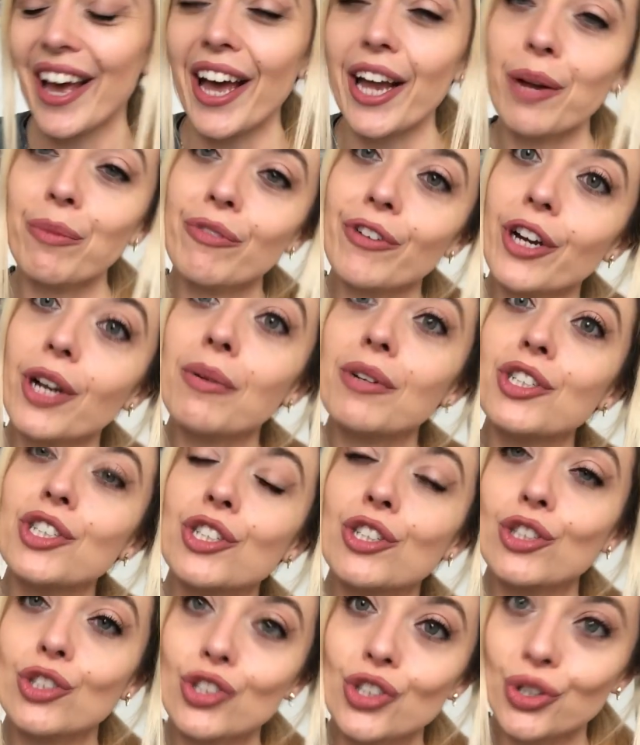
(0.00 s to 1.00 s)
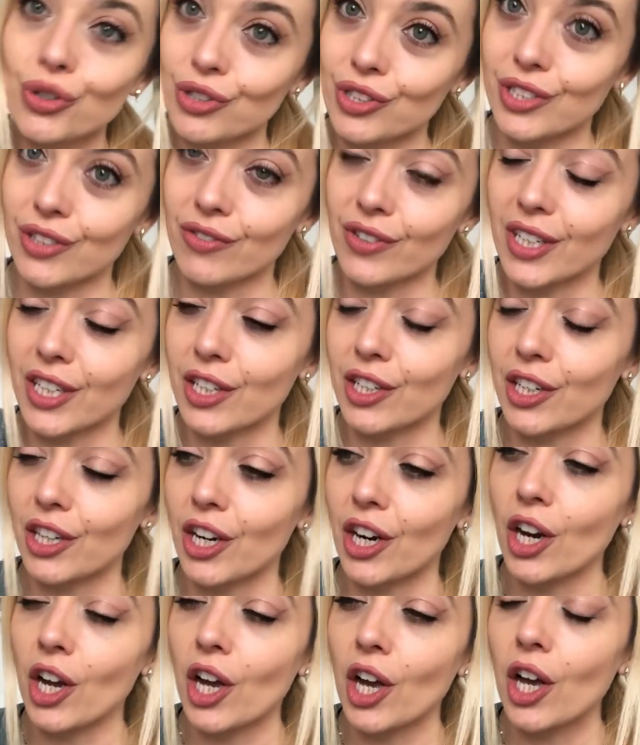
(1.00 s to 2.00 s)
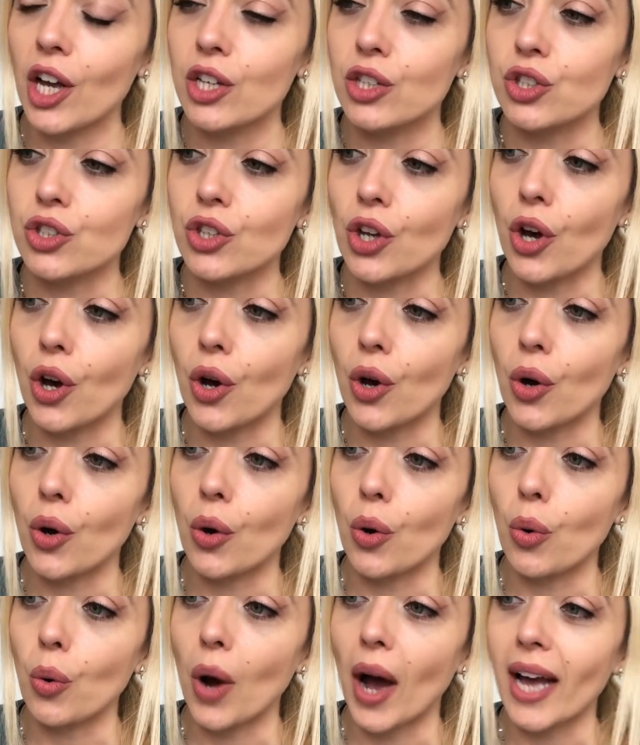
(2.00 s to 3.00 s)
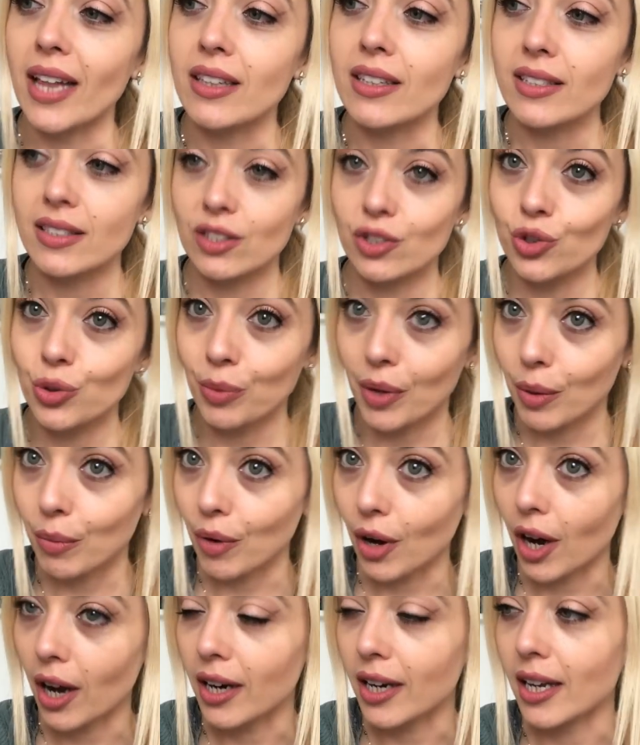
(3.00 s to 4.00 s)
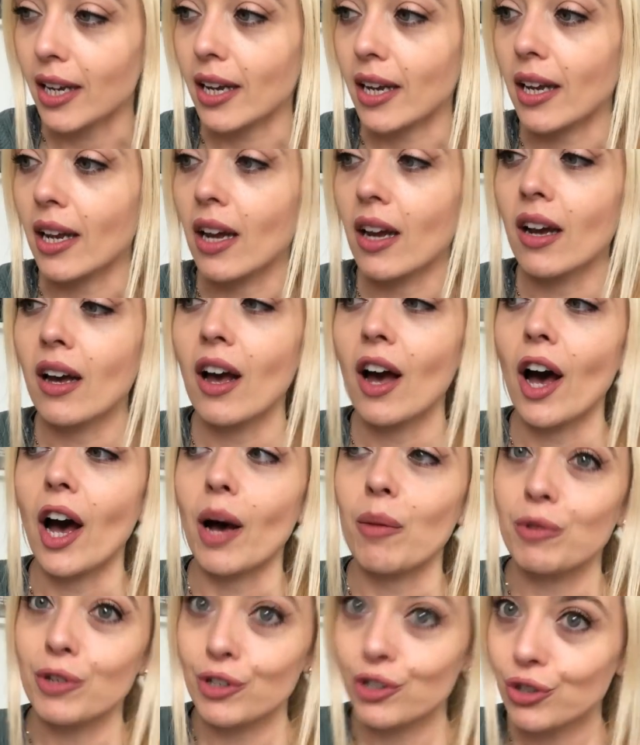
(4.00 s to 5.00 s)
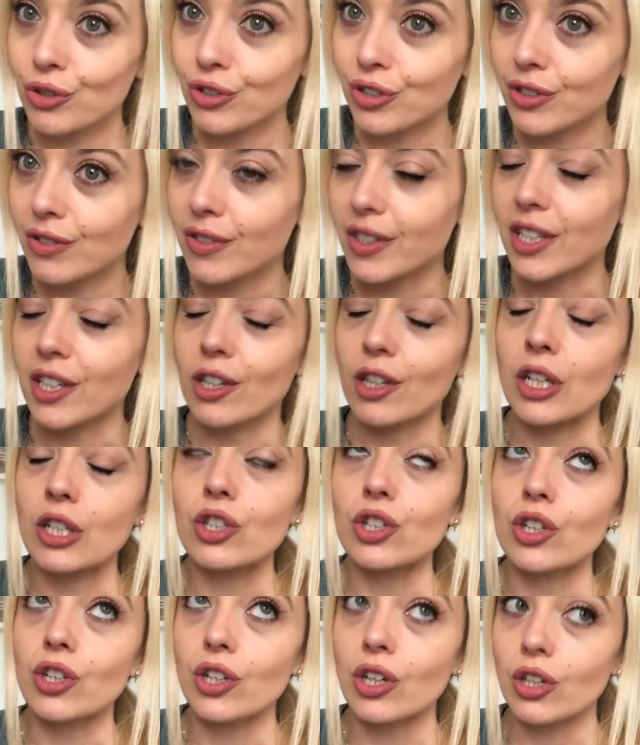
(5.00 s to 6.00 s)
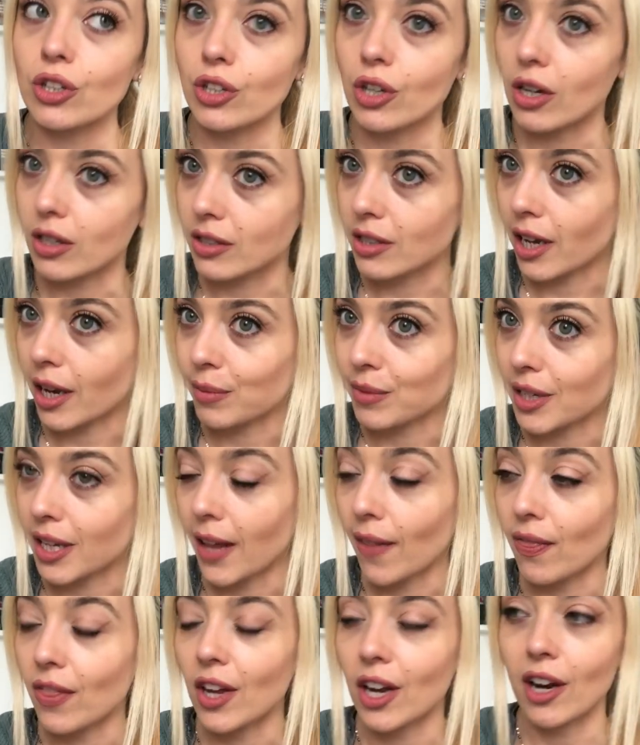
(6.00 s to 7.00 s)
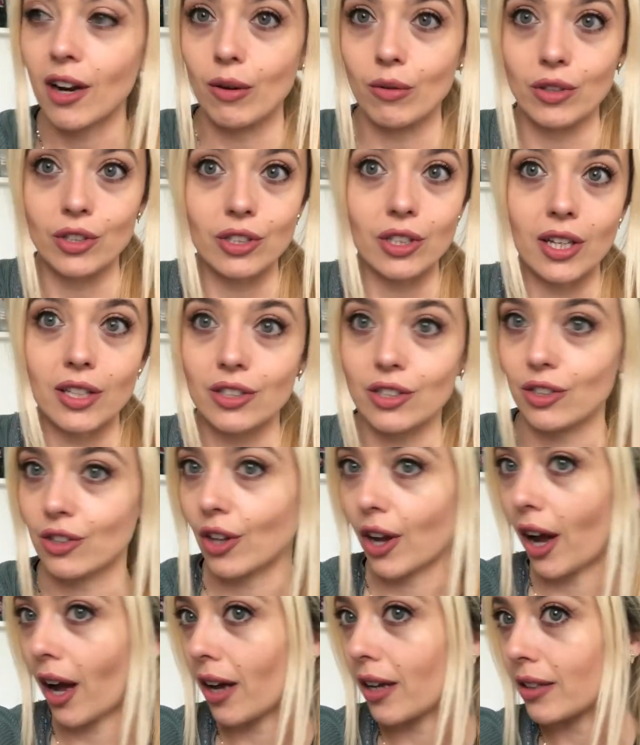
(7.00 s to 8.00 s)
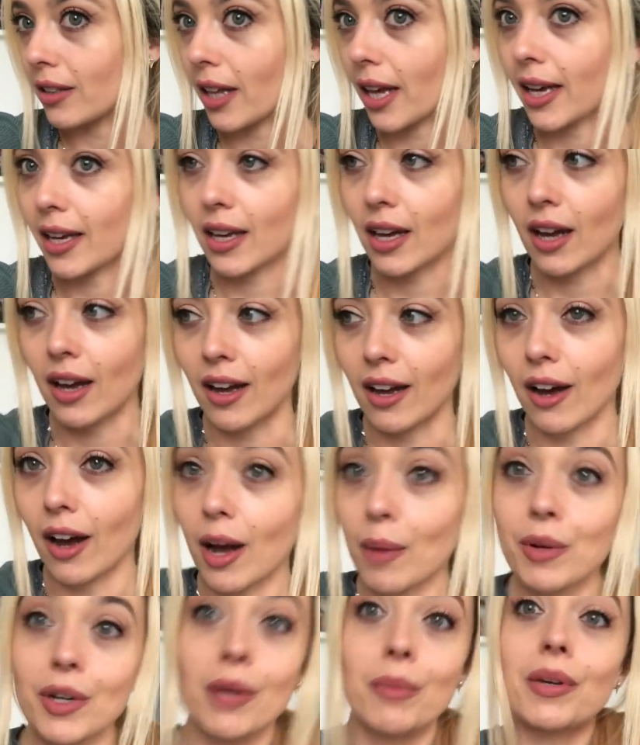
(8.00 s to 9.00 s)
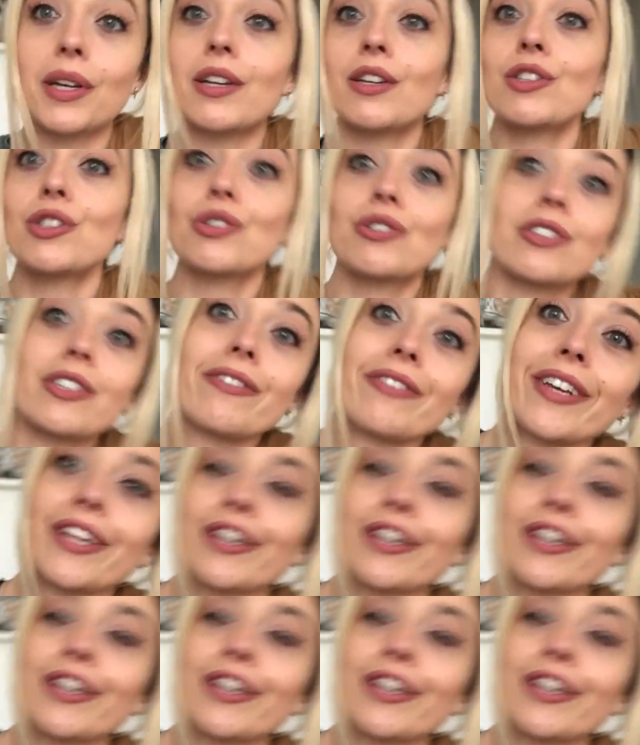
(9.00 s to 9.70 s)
and I'm very much an intuitive eater so I listen to my body I'm an intuitive eater it took a long time to get there it was it's not like uh, i am gonna be an intuitive